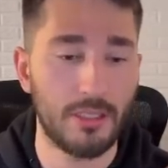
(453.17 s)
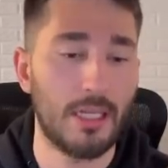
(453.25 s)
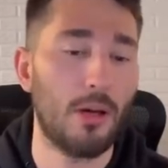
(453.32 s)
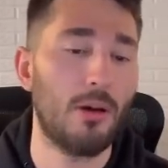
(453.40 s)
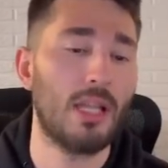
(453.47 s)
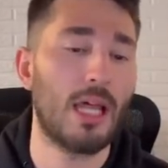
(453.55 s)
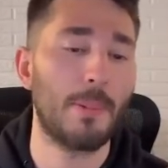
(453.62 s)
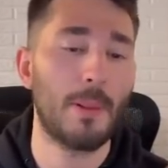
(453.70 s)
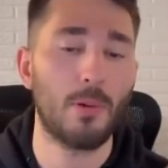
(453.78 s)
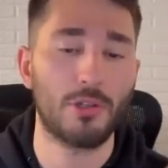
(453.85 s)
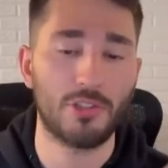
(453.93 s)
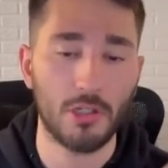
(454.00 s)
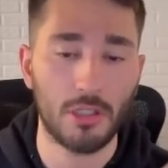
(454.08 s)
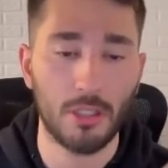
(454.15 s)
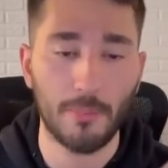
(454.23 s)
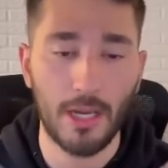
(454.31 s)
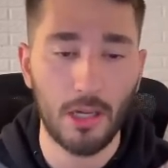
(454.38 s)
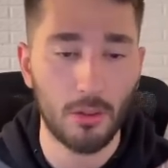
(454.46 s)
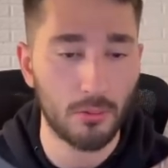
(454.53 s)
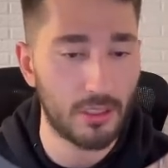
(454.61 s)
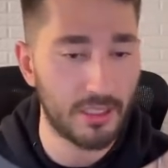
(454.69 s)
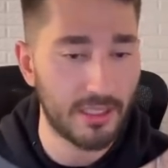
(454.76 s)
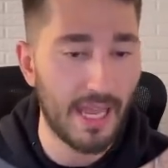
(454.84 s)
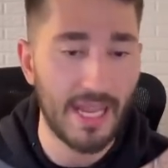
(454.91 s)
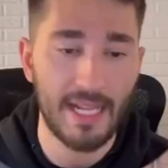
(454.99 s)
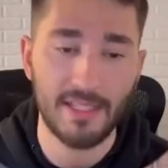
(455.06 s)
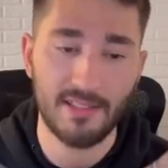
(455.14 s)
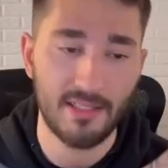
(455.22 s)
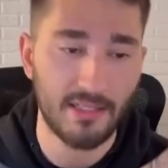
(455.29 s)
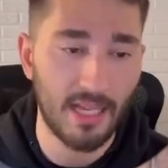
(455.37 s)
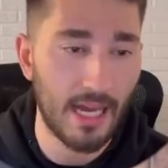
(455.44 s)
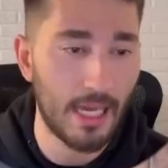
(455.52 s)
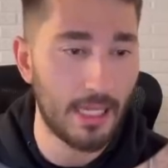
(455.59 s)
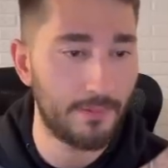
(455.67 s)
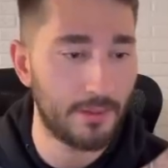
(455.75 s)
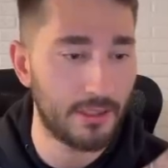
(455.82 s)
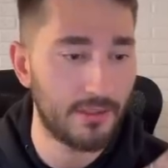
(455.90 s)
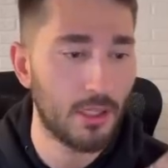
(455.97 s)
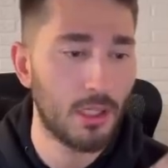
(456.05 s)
Now, a lot of people are talking about really that anti-dive and